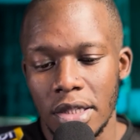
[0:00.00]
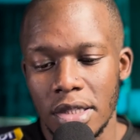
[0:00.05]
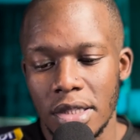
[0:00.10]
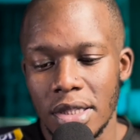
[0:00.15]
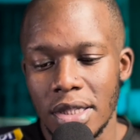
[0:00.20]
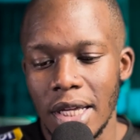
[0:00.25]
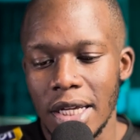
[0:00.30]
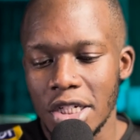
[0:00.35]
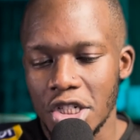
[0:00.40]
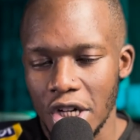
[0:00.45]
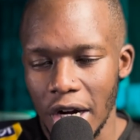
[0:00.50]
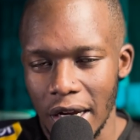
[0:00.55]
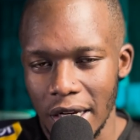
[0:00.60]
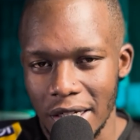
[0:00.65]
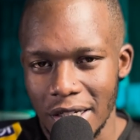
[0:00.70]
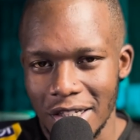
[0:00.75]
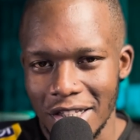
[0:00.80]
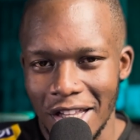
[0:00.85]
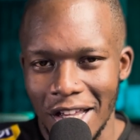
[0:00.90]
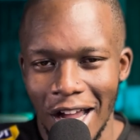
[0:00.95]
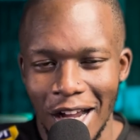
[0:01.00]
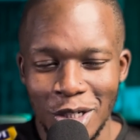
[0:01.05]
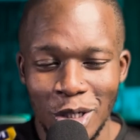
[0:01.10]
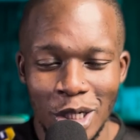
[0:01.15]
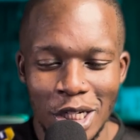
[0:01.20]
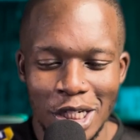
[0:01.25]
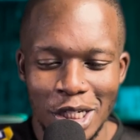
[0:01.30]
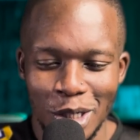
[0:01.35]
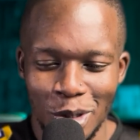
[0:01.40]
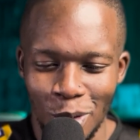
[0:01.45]
They tried. They
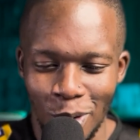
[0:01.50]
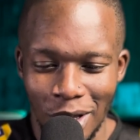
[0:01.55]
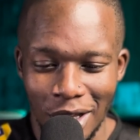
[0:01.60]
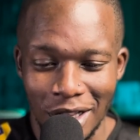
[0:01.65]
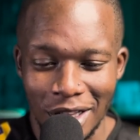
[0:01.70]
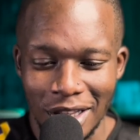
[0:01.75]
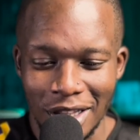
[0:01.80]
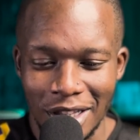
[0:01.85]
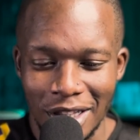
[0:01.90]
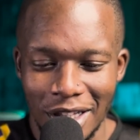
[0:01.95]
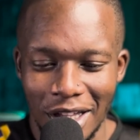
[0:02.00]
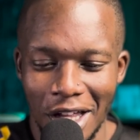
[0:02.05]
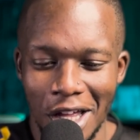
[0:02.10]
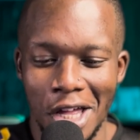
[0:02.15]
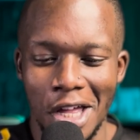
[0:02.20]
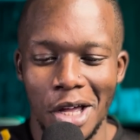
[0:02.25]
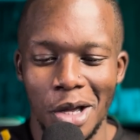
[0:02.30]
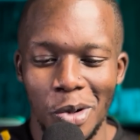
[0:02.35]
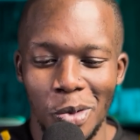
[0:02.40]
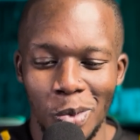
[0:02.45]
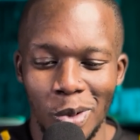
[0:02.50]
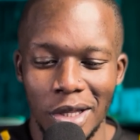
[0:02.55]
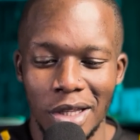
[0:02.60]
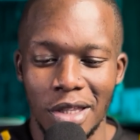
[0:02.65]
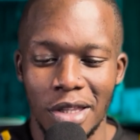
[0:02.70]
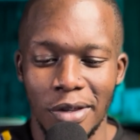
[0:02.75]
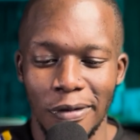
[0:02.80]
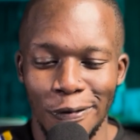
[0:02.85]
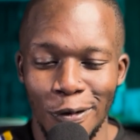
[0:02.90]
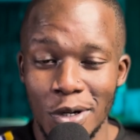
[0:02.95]
actually did well
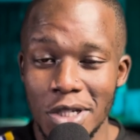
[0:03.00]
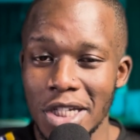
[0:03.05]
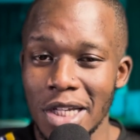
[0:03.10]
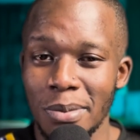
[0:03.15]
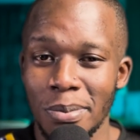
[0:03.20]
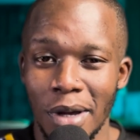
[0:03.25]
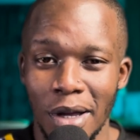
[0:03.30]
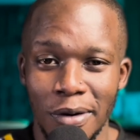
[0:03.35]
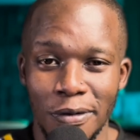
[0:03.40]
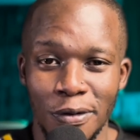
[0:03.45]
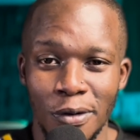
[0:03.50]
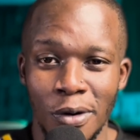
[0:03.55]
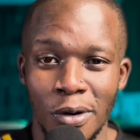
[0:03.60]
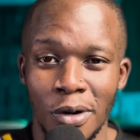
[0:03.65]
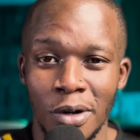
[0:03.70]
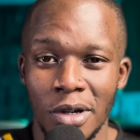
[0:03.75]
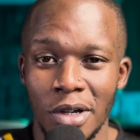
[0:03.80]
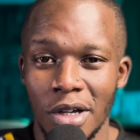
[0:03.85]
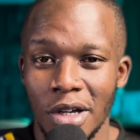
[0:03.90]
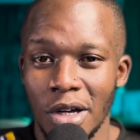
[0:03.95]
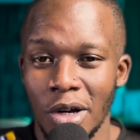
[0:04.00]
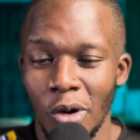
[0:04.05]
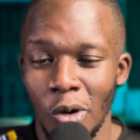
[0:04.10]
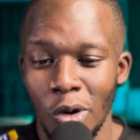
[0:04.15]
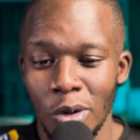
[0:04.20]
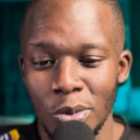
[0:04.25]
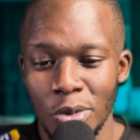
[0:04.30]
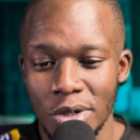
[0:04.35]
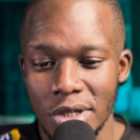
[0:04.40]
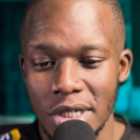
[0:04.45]
with 14 men for
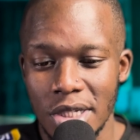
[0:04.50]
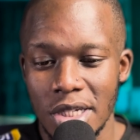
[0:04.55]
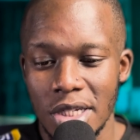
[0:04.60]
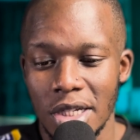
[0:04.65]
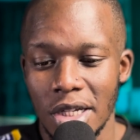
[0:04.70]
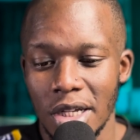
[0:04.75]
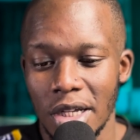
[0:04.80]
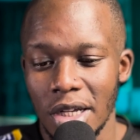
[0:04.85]
almost